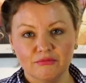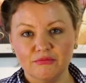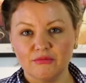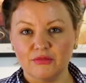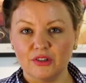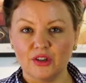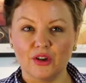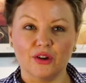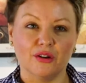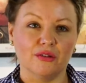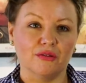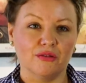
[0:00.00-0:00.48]

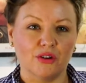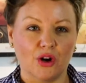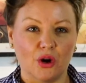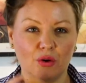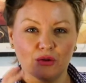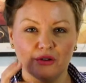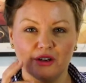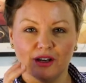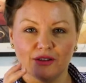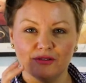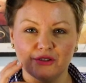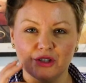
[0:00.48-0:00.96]
So
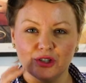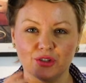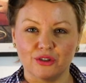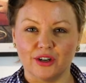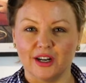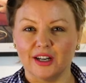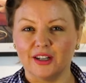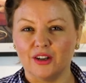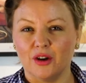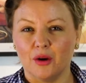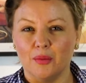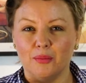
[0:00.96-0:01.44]
cold enough to
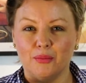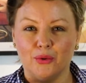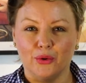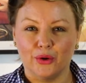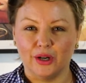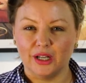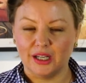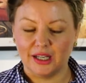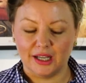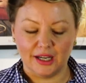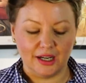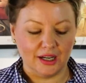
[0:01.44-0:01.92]
drink, not
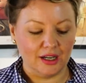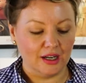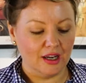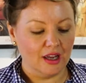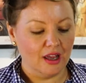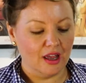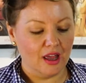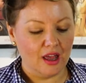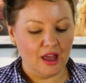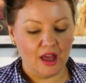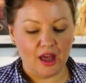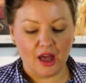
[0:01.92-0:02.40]
boiling.
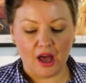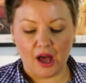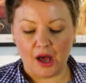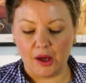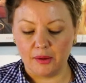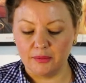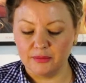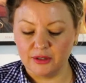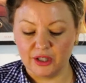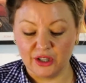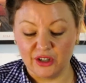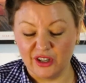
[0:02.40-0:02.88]

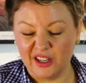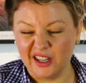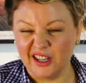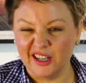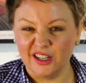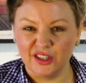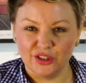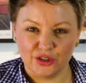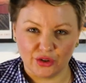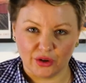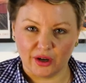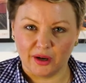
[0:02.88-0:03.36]
So you can
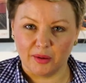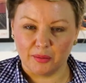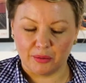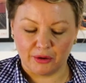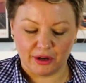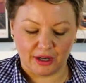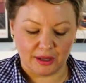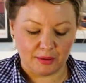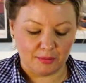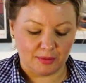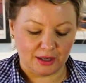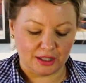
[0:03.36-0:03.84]
enjoy it
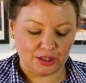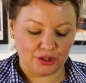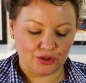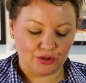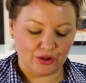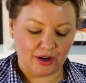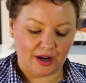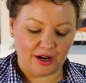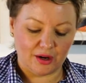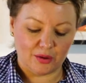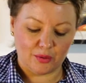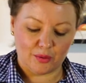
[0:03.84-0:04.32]
pretty much
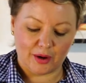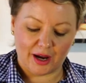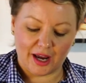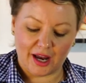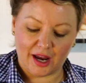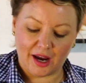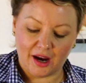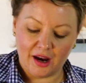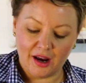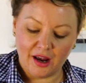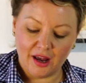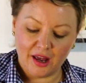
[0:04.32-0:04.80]
straight
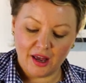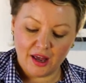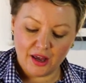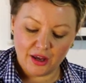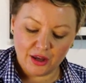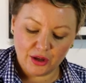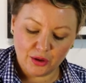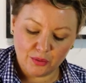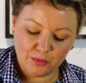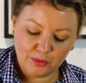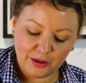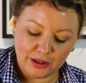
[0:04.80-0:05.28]
away.
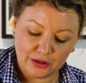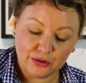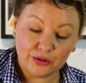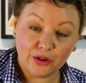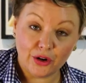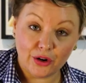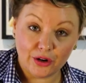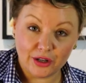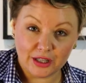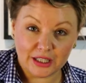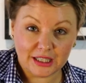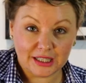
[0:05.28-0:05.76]
You will
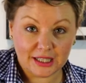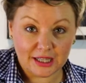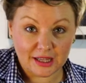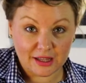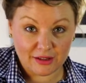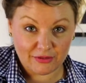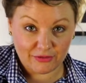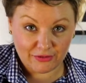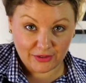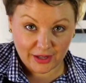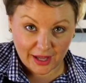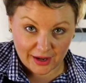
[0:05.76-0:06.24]
notice that the
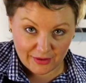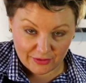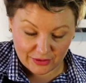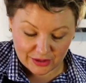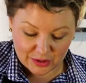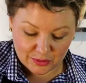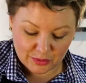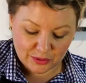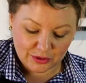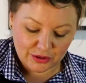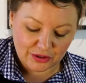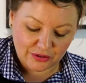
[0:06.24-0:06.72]
flavors will